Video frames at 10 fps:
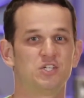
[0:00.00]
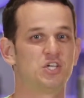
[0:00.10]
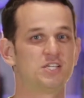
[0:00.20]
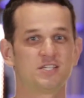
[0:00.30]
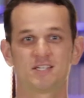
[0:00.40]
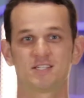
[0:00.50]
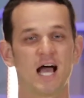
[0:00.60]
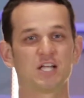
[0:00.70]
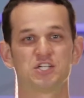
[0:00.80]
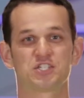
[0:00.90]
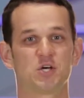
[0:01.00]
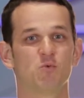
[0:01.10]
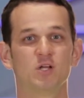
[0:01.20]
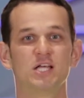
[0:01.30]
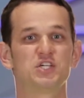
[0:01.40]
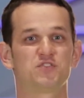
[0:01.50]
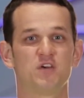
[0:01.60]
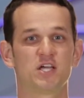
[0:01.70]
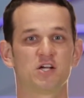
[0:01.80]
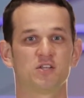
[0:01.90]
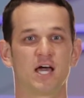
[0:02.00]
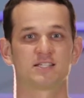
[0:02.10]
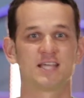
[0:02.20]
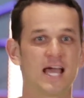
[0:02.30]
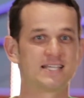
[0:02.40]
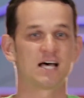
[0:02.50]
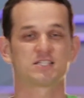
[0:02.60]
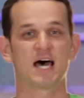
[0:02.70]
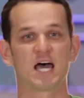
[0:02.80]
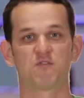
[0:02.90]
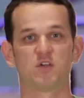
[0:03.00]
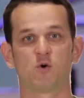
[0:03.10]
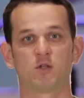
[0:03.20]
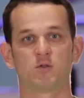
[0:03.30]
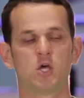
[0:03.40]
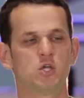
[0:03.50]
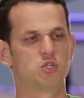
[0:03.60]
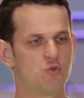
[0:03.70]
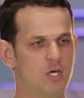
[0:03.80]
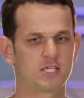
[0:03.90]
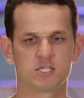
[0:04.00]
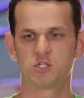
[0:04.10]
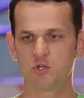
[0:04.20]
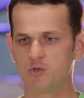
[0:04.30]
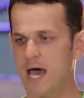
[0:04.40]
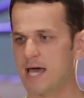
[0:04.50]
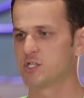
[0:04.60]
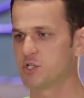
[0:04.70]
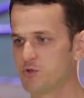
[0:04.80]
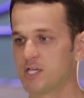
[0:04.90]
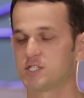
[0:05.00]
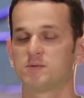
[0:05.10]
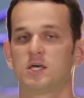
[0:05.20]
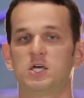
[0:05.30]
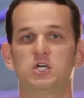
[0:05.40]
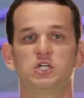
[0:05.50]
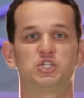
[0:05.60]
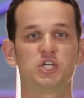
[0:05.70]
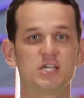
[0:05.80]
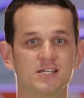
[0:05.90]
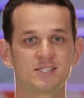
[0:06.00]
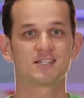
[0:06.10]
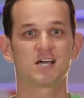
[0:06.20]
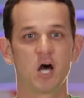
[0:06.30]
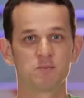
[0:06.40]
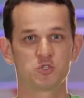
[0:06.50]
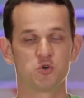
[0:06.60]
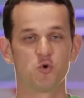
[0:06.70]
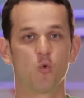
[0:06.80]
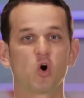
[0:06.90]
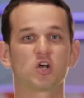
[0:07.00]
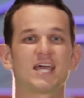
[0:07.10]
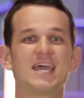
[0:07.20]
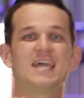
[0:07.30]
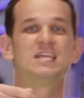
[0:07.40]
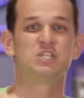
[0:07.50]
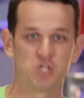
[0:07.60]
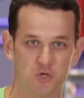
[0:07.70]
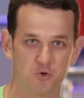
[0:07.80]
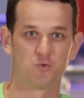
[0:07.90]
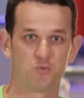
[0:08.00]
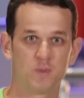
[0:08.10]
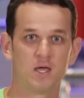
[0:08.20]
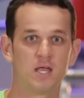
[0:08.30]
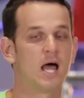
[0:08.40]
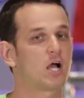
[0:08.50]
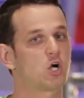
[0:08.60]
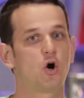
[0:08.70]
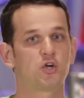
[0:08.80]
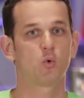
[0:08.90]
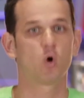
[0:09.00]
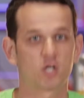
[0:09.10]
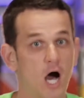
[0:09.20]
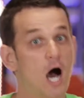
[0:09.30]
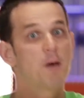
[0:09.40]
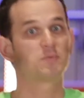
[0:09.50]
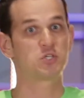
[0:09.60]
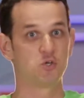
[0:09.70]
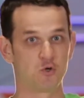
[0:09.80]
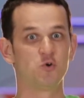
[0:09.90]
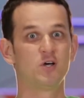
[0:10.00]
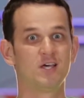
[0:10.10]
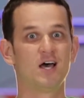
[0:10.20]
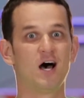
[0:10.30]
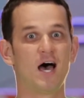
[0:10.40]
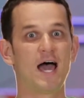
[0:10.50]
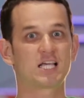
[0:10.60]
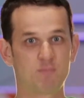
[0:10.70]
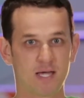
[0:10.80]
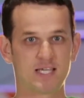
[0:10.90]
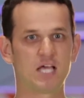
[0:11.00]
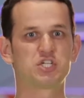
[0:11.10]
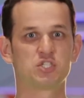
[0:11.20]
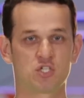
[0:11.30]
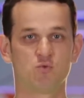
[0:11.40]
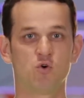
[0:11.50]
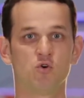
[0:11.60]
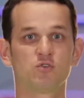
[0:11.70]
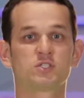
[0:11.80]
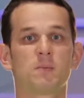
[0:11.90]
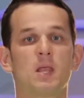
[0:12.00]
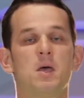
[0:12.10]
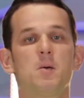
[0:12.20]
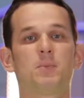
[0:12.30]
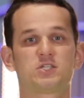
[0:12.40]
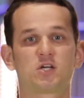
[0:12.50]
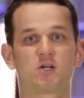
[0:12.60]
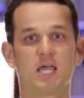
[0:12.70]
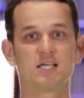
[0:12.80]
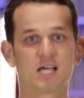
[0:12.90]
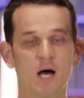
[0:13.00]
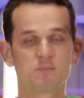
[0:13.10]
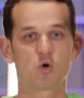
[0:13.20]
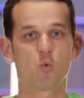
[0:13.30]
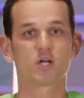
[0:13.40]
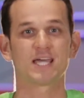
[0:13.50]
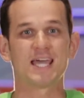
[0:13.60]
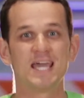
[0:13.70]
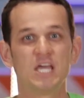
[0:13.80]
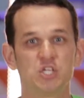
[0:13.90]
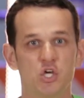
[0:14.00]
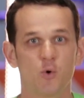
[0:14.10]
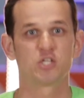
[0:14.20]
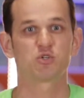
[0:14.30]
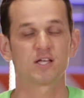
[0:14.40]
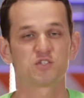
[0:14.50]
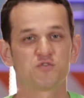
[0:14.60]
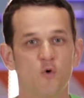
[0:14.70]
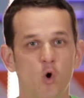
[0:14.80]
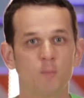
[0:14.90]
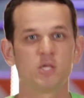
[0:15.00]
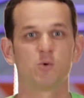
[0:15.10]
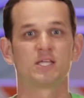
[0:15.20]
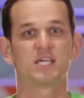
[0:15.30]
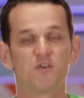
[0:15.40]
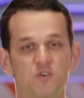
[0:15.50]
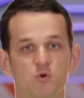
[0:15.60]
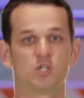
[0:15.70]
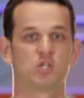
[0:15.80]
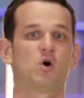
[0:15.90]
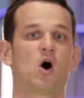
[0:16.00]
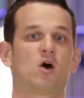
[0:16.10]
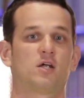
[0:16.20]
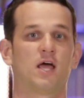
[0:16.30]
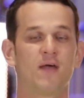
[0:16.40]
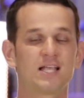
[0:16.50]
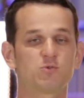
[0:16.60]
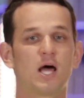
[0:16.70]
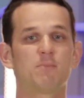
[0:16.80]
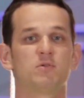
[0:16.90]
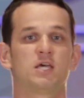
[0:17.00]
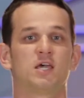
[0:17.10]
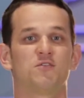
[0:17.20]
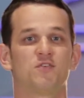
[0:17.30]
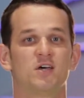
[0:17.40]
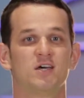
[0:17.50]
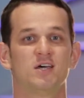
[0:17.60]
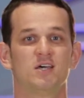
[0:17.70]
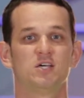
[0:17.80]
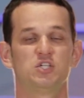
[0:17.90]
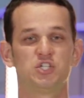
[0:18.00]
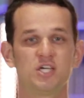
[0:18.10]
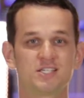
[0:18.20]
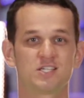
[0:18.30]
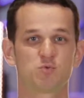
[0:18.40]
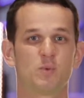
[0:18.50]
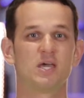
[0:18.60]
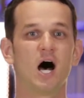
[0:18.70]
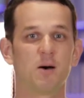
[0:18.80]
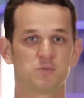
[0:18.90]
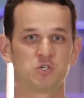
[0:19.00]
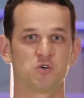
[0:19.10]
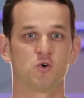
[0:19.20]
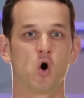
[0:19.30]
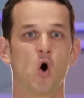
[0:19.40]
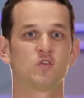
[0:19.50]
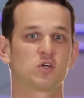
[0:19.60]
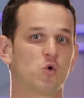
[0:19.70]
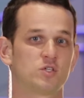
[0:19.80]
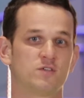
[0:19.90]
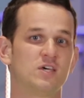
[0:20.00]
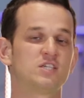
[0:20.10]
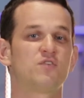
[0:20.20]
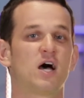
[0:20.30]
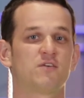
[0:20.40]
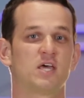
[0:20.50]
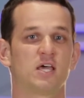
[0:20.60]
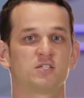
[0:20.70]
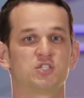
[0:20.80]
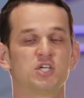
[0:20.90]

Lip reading: Jesus is not just some religious figure that stands outside of you and do this and do that and do this. Jesus has come to work in you, not call you to work up to expectations and rules, but he's come to work in you and transform you and give you a new heart. And that's what I believe Jesus will be up to over the course of these 5 days.